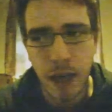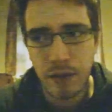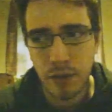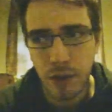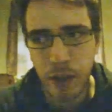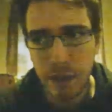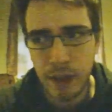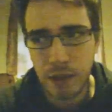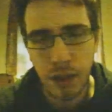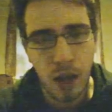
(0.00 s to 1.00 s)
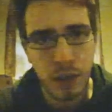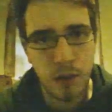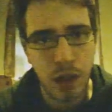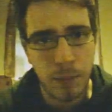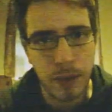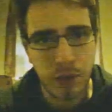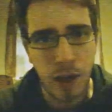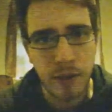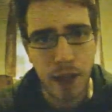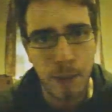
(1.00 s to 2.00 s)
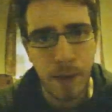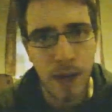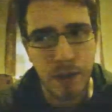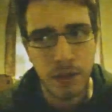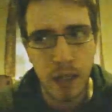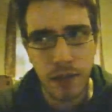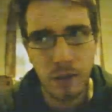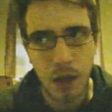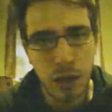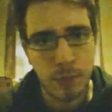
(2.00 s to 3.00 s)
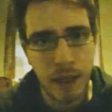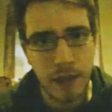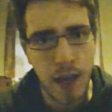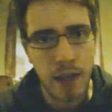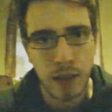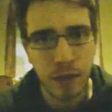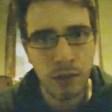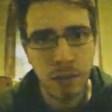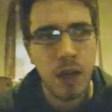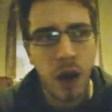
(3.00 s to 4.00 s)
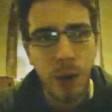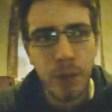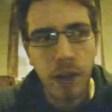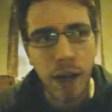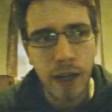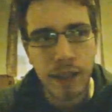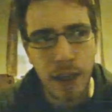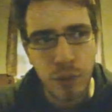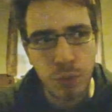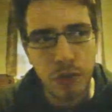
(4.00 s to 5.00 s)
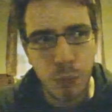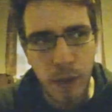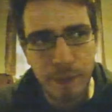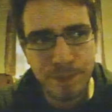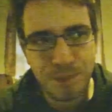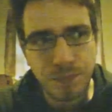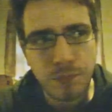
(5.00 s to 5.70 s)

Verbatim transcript: as I did the last time these guys had a match in Last Man Standing. I would like Daniels to win,